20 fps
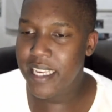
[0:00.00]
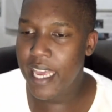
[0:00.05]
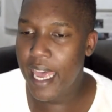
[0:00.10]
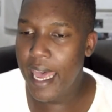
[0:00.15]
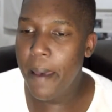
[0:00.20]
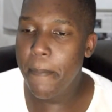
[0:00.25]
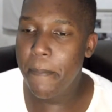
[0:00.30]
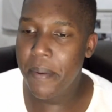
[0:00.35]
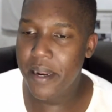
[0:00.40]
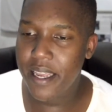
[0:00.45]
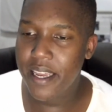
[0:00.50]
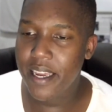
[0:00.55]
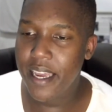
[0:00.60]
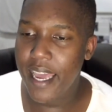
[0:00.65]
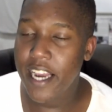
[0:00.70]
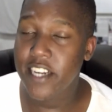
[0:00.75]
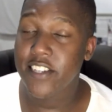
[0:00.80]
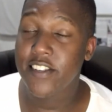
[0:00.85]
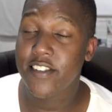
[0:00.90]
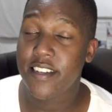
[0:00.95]
happening
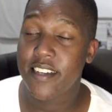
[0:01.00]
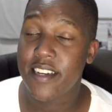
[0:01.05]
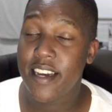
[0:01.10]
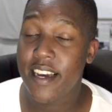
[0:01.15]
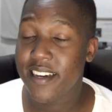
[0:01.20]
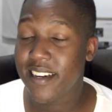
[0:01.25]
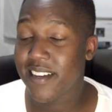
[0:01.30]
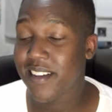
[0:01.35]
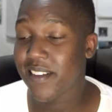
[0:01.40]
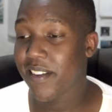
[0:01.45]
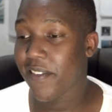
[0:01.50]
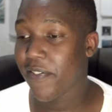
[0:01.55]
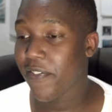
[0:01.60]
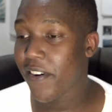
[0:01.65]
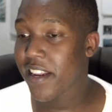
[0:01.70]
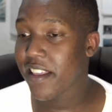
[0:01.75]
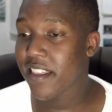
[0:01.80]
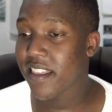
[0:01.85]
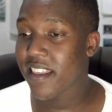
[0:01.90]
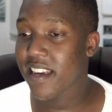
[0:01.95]
actually, and the
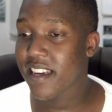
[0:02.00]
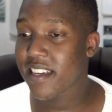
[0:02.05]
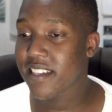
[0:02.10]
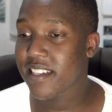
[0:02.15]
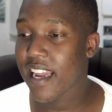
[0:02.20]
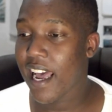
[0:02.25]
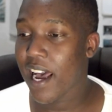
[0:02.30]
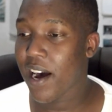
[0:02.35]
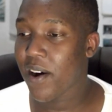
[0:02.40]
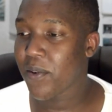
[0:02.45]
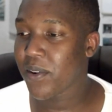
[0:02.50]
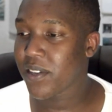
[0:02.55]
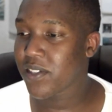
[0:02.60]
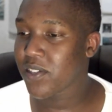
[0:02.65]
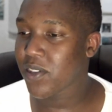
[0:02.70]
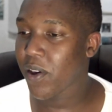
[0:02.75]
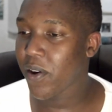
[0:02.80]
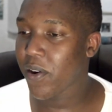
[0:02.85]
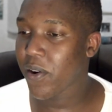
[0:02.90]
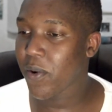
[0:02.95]
funny thing is now it's
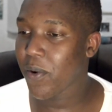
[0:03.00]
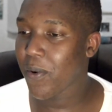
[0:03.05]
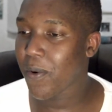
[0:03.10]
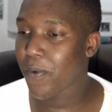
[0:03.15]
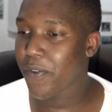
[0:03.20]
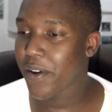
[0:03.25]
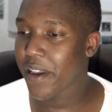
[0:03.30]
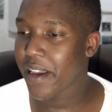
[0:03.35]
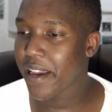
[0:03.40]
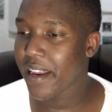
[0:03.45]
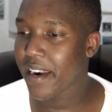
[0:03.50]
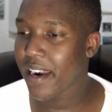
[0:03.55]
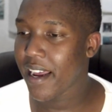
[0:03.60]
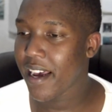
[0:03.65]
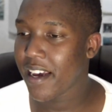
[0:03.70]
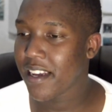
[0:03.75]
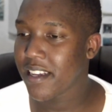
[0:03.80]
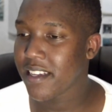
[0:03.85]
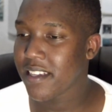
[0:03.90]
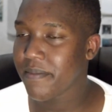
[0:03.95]
starting off in uh,